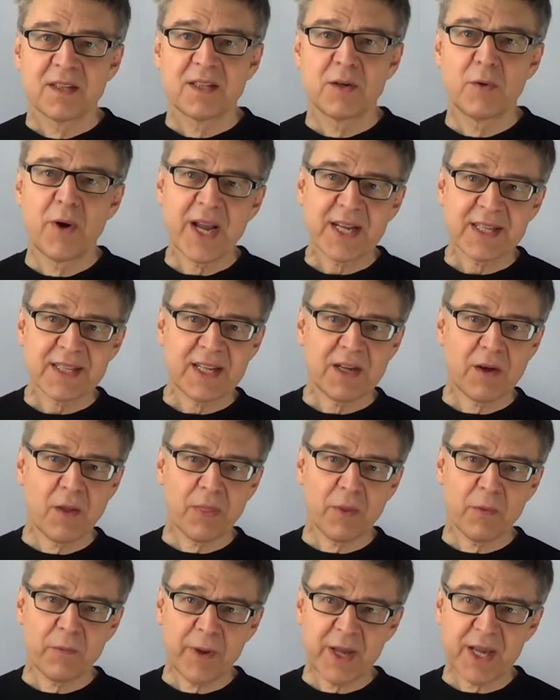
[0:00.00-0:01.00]
Directly
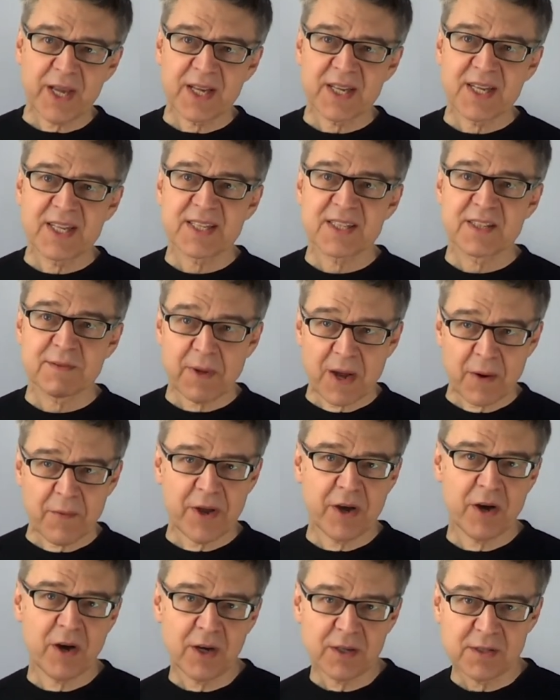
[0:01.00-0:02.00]
on the wick it is
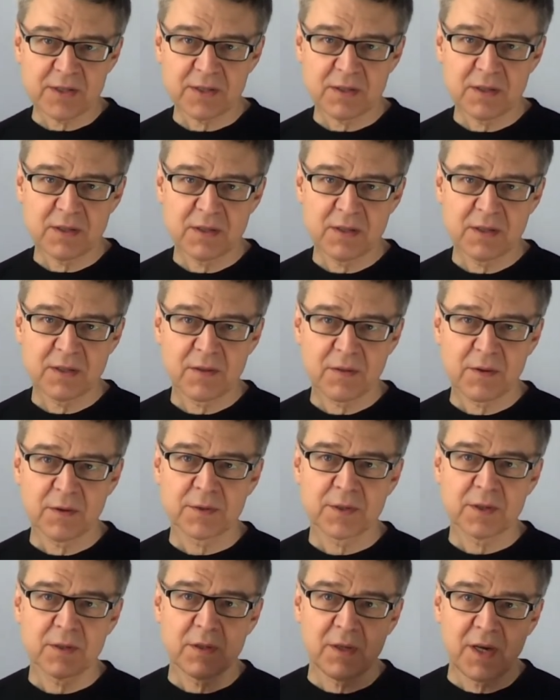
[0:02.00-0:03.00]
very hot, so
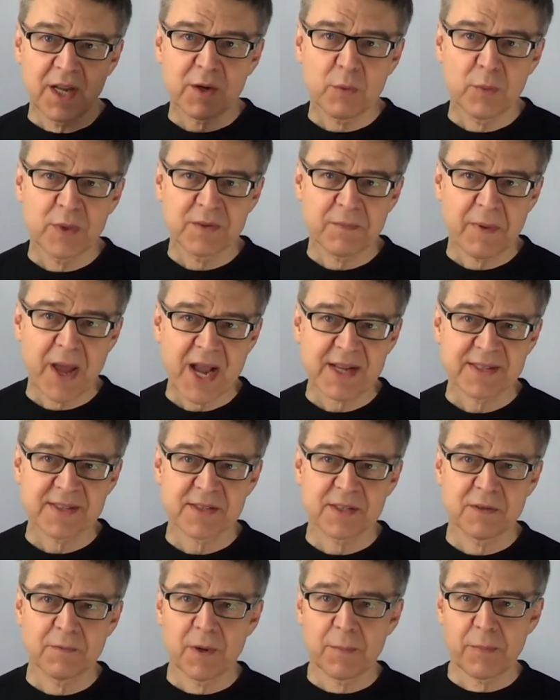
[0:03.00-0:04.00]
the liquid wax
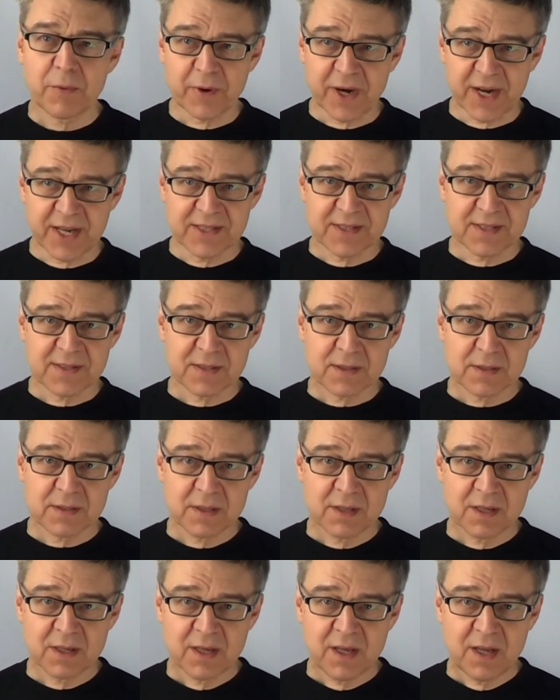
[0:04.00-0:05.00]
evaporates.
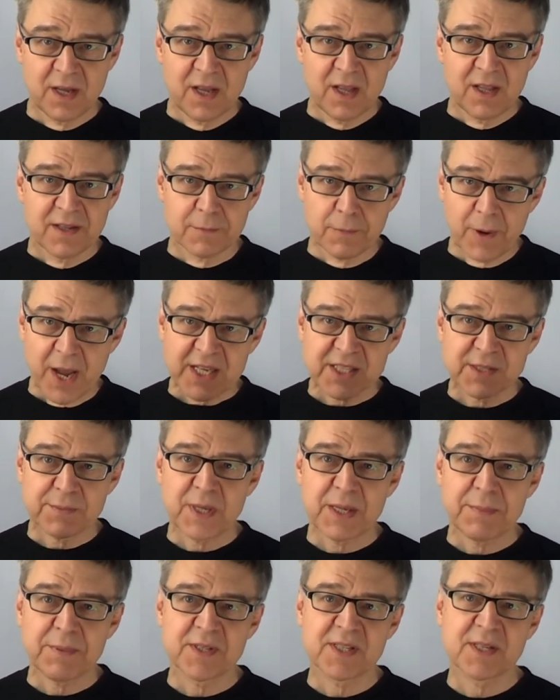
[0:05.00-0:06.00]
The wax
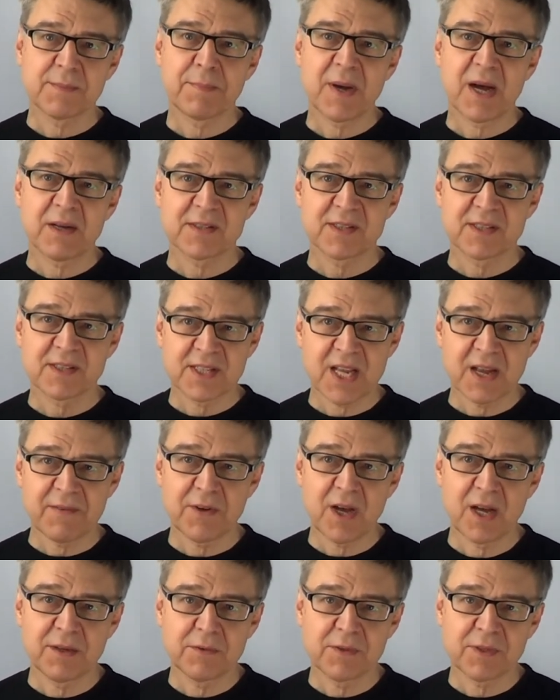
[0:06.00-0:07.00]
vapor is about
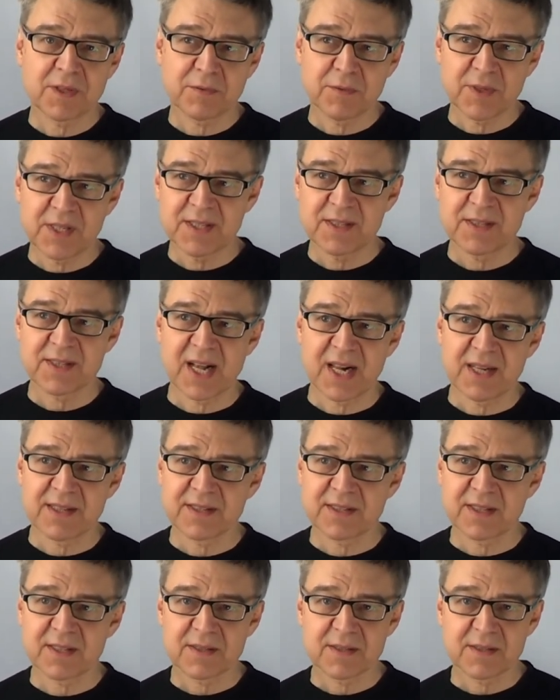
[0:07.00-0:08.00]
700 degrees
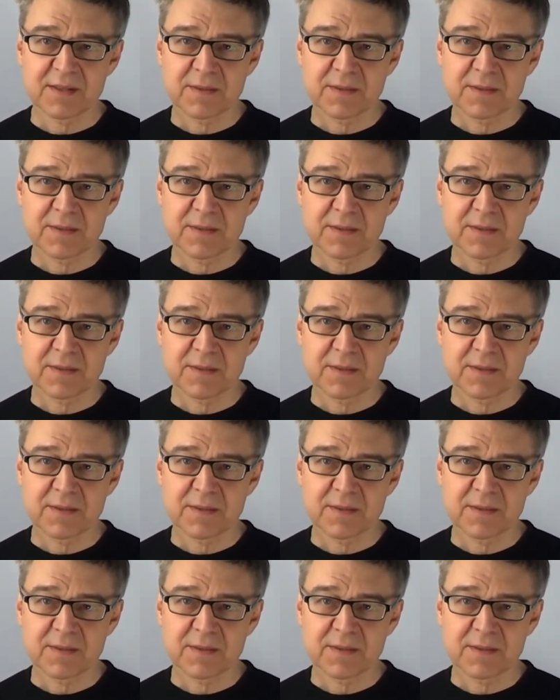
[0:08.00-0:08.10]
Celsius.